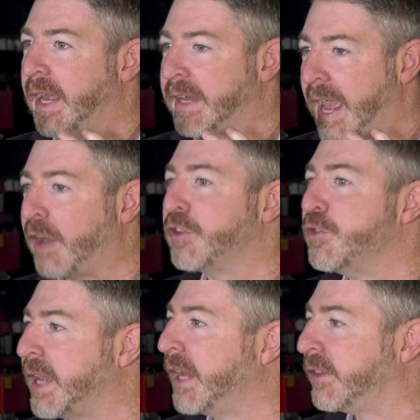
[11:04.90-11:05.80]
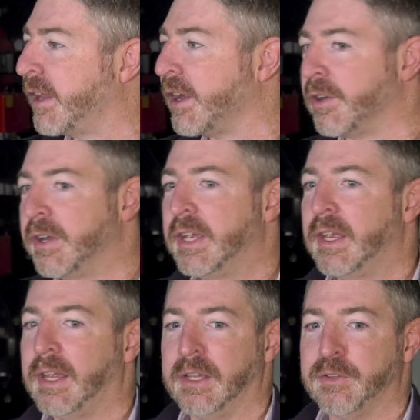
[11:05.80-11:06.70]
how you get there
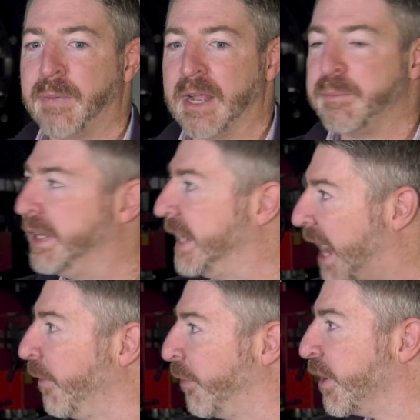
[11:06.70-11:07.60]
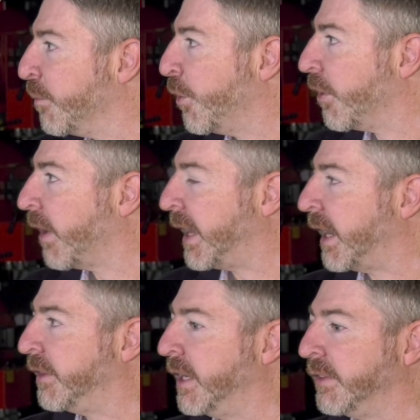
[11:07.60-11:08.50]
is by being out there more. And
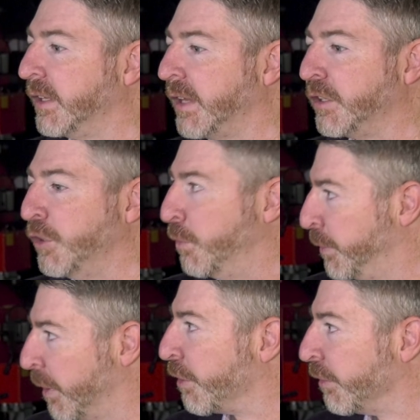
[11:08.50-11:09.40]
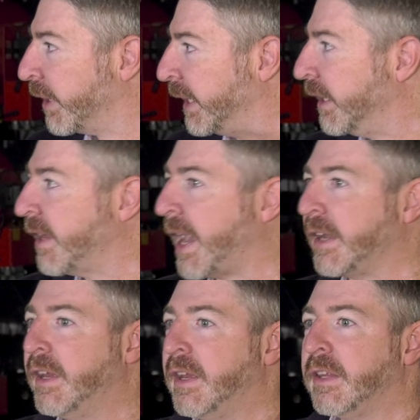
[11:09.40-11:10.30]
I think that you would agree
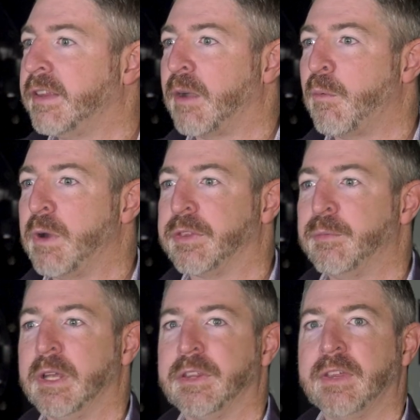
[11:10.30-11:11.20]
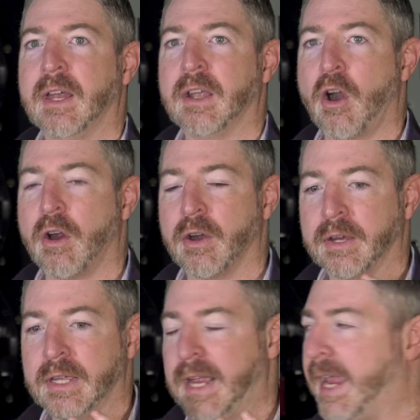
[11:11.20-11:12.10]
that with
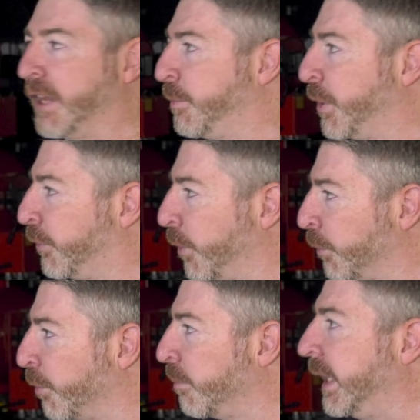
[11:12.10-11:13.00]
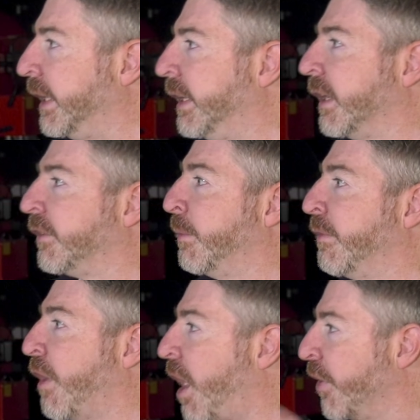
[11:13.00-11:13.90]
our enhancement on social media, some
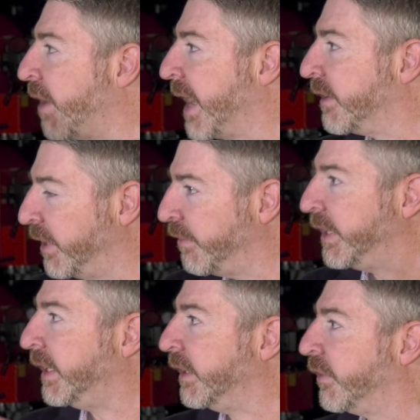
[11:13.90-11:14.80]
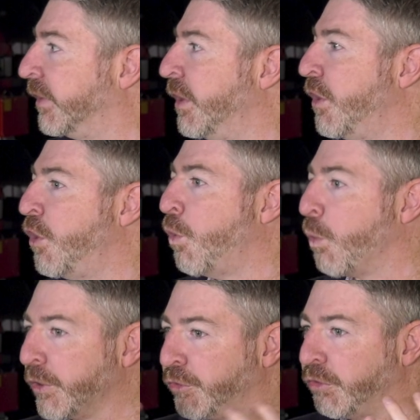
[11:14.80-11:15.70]
of our other activities,
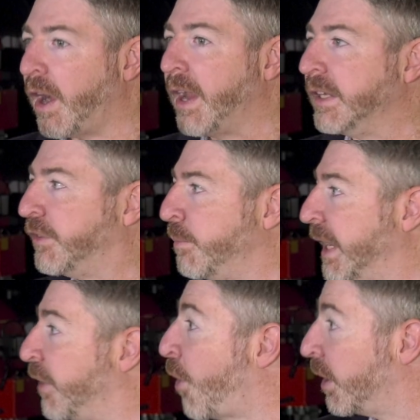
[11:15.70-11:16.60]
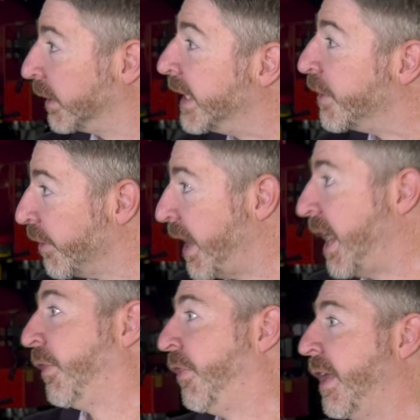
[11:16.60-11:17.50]
we're trying to be a thought leader
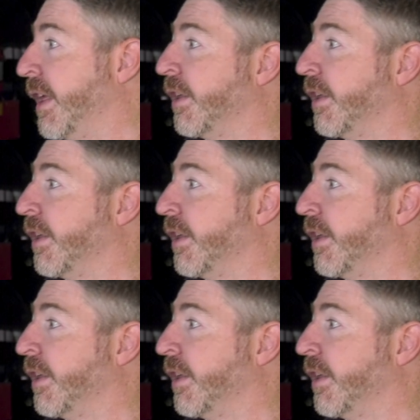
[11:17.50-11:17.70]
out there.